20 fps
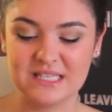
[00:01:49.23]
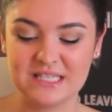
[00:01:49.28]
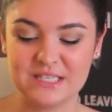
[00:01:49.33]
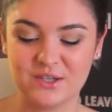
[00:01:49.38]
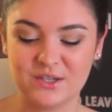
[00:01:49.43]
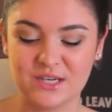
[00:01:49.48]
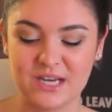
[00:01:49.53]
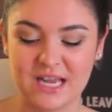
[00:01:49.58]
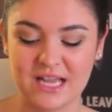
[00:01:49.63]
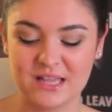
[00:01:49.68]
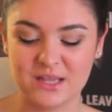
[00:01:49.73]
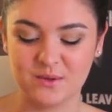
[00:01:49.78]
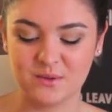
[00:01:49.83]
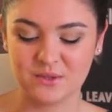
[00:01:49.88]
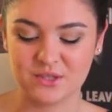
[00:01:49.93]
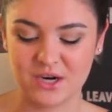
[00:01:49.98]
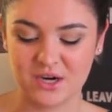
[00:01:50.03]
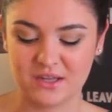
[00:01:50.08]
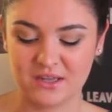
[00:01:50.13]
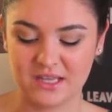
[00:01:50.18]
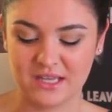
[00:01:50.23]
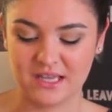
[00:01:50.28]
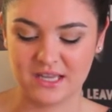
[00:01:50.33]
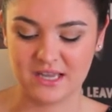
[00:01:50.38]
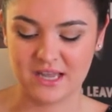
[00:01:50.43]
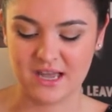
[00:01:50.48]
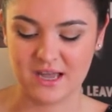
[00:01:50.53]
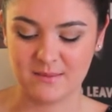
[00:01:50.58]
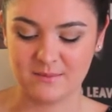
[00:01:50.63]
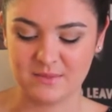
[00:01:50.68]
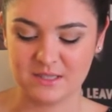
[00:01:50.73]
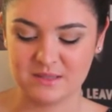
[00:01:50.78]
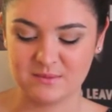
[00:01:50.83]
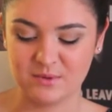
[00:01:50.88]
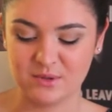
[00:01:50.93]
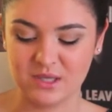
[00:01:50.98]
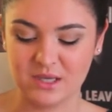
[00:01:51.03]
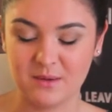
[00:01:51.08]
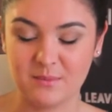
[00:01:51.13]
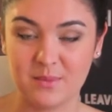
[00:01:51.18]
Secret Hello Darling um,
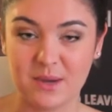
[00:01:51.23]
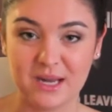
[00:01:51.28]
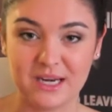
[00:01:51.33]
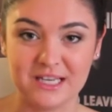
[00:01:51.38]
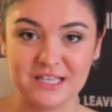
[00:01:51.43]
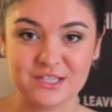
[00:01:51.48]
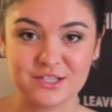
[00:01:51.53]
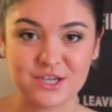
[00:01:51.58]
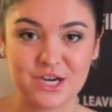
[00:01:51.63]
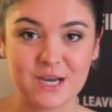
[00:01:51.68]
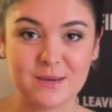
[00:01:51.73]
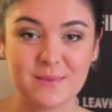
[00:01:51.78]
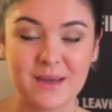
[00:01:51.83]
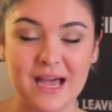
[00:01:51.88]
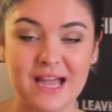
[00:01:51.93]
smoothing body scrub.